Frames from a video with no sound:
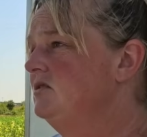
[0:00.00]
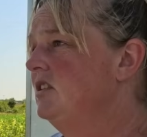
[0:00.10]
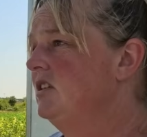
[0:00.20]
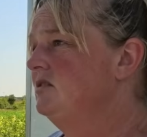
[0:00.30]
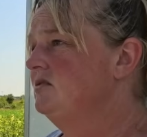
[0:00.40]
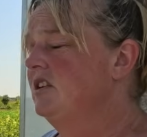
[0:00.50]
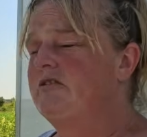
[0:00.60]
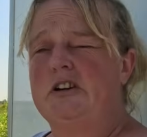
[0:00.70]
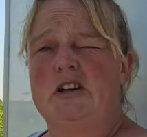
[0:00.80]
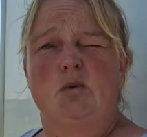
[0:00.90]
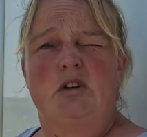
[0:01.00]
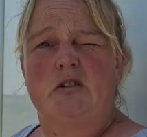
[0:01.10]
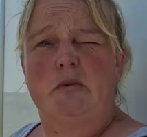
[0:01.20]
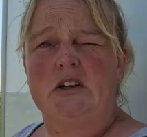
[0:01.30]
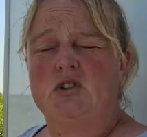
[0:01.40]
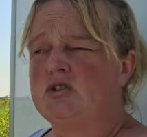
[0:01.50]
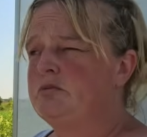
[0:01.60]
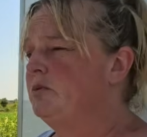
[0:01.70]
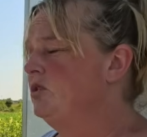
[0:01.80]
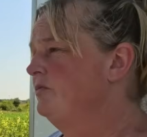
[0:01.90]
That really wouldn't have been good.
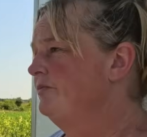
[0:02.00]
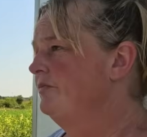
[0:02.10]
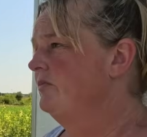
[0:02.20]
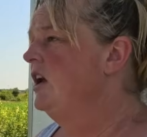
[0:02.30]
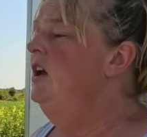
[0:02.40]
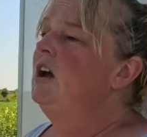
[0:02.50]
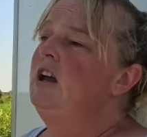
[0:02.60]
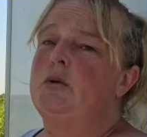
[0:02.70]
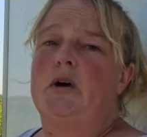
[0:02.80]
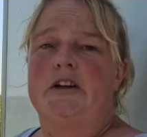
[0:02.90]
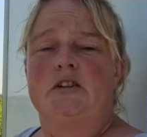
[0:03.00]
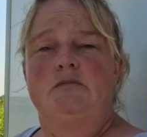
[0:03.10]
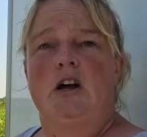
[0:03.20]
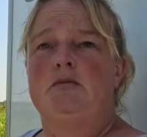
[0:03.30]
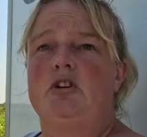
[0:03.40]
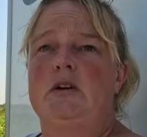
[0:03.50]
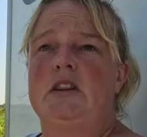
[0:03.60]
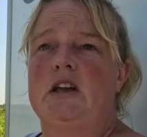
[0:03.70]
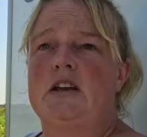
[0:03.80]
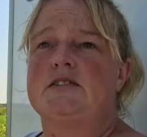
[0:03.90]
But anyway, I'm
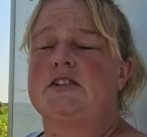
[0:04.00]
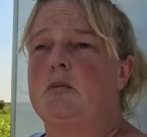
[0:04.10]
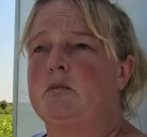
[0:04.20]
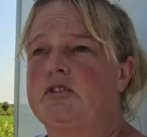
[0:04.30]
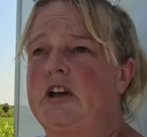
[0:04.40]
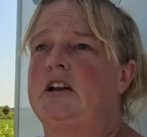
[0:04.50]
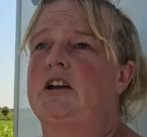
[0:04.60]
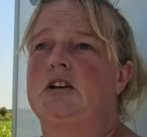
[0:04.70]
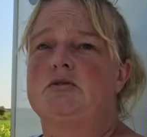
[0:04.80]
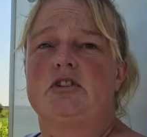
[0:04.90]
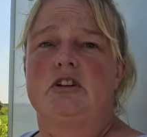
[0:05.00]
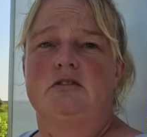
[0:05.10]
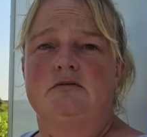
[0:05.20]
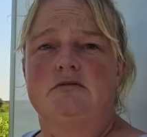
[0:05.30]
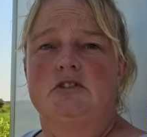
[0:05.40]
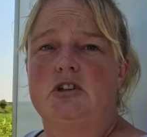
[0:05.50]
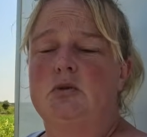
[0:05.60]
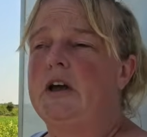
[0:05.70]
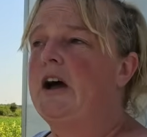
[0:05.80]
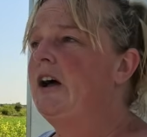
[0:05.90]
doing this, I'm saying hello to
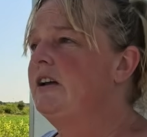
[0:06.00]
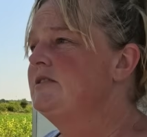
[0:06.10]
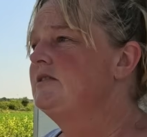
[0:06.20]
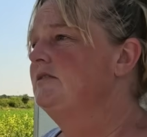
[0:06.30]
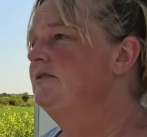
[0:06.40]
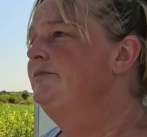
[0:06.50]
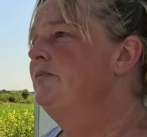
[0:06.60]
you guys and